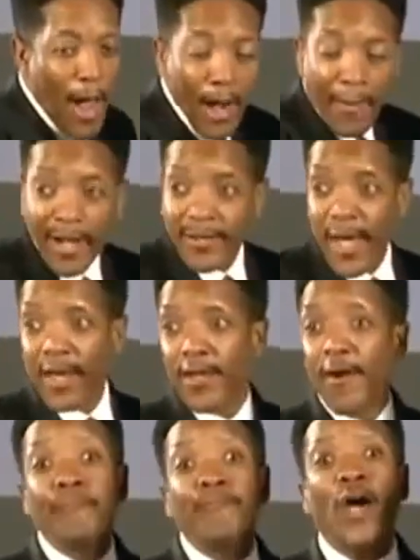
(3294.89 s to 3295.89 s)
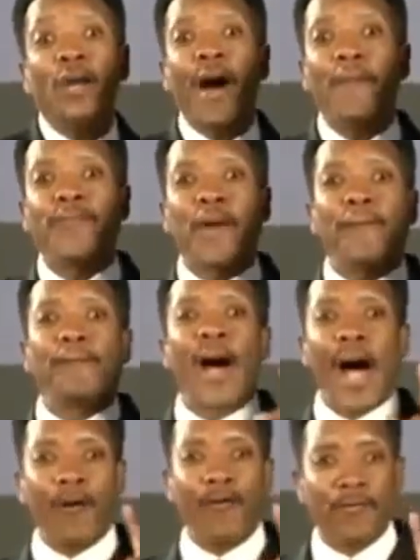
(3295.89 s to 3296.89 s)
What am I telling you? I'm talking about the
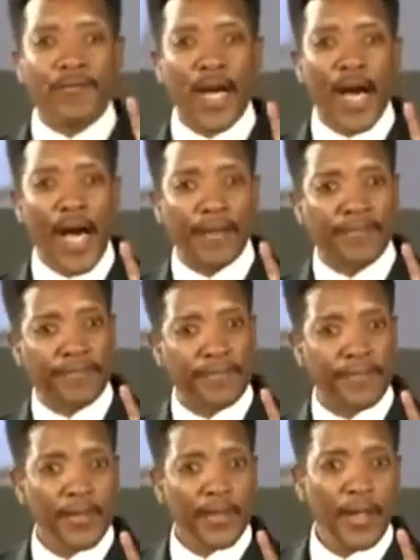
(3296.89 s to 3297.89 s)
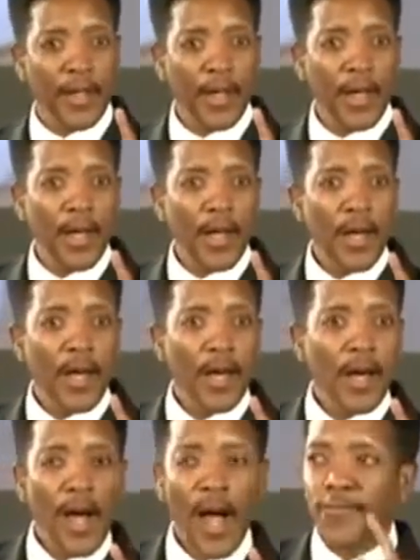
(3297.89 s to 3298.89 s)
power of God.
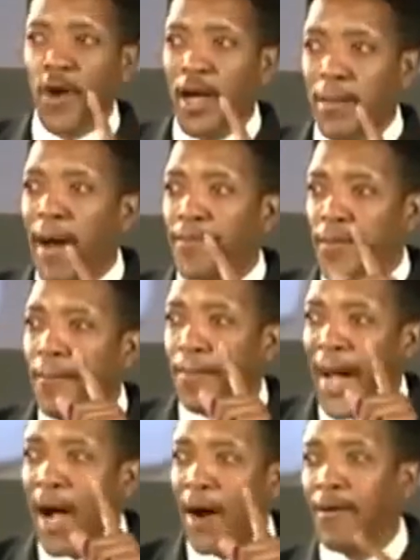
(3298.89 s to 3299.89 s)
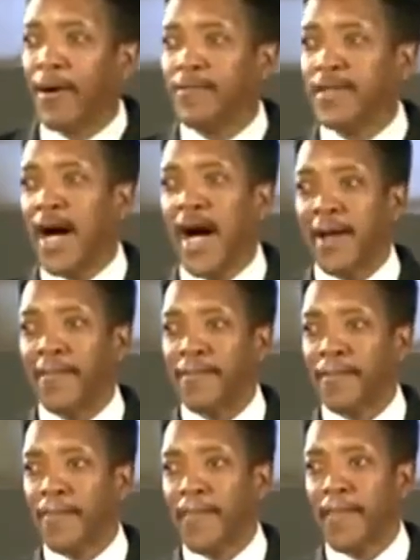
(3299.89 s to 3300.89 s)
I'm talking about the power of God.
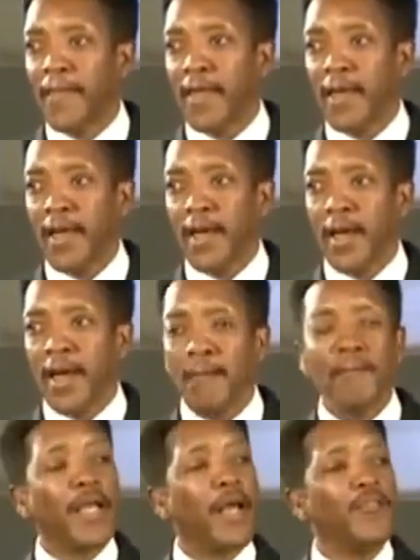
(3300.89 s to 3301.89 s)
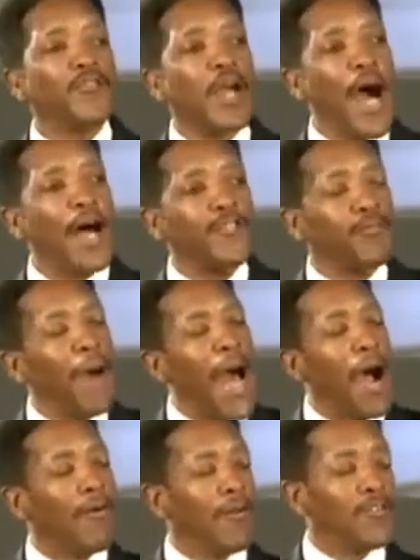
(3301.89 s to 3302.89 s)
Because God's
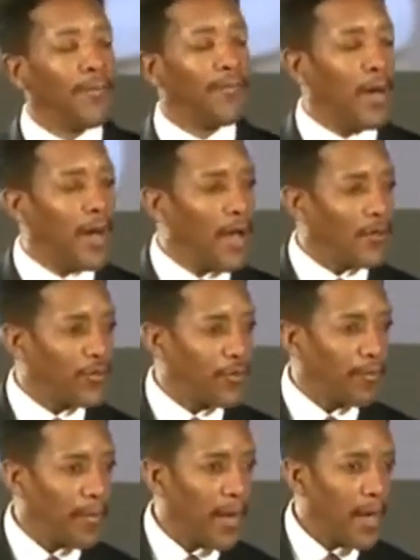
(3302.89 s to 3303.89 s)
power is upon us.